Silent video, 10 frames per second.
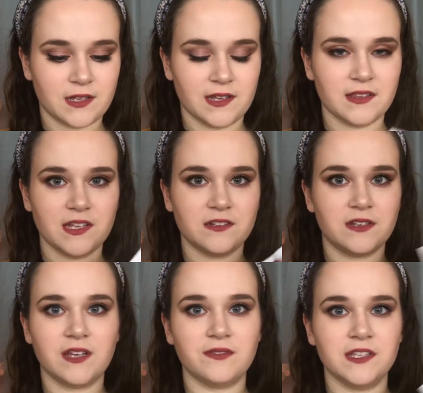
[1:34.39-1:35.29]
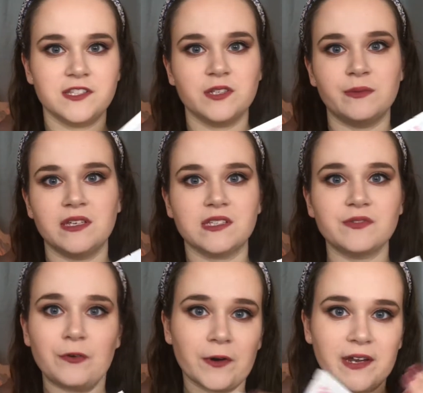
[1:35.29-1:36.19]
Like, they give these to me at
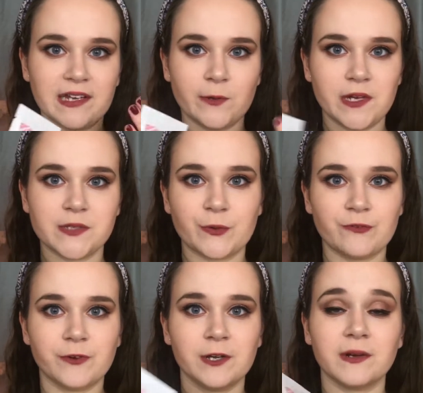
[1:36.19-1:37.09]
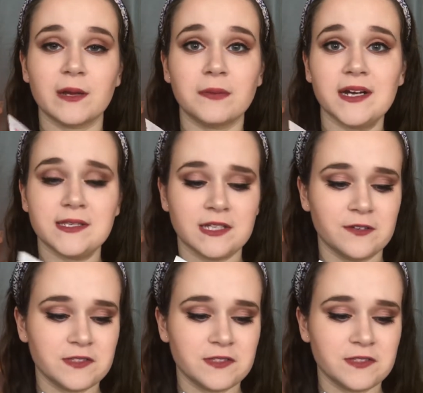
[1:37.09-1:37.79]
Sephora anyways for free when I buy stuff.